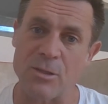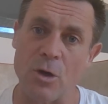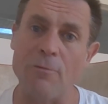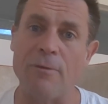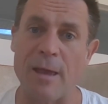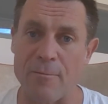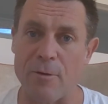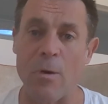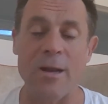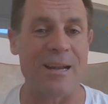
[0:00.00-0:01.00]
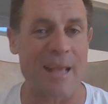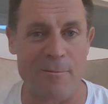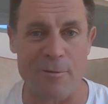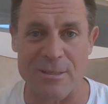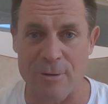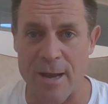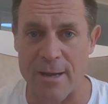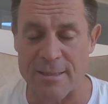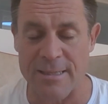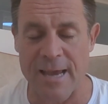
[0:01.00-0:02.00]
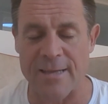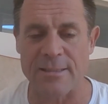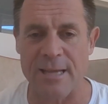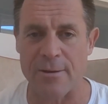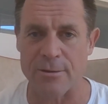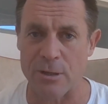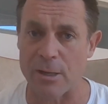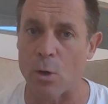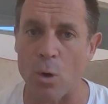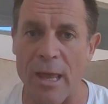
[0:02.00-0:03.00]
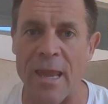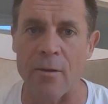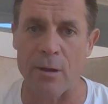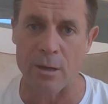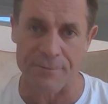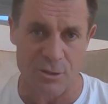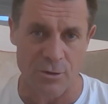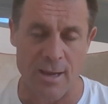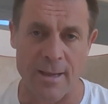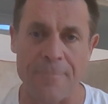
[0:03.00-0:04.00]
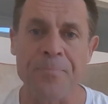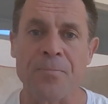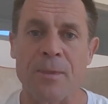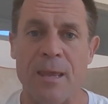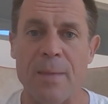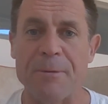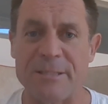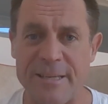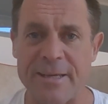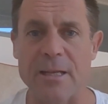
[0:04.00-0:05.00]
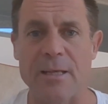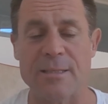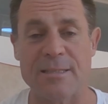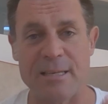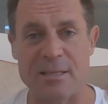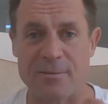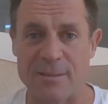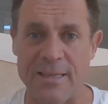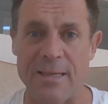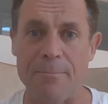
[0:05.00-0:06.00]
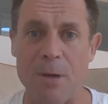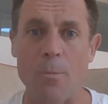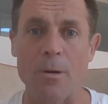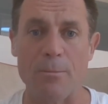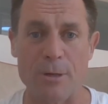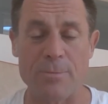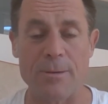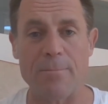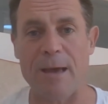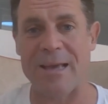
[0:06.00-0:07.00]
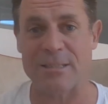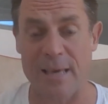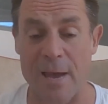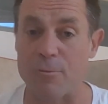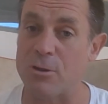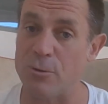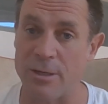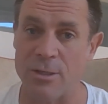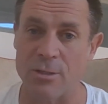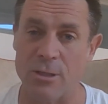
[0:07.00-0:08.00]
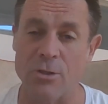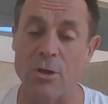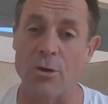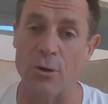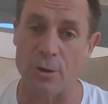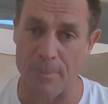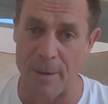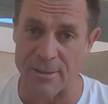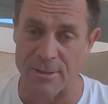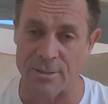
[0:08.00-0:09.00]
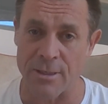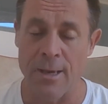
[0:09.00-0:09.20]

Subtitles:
not for everyone in every state, territory or area of Australia. In particular, the cities of Sydney, Melbourne and Brisbane may actually have restrictions on certain occupations.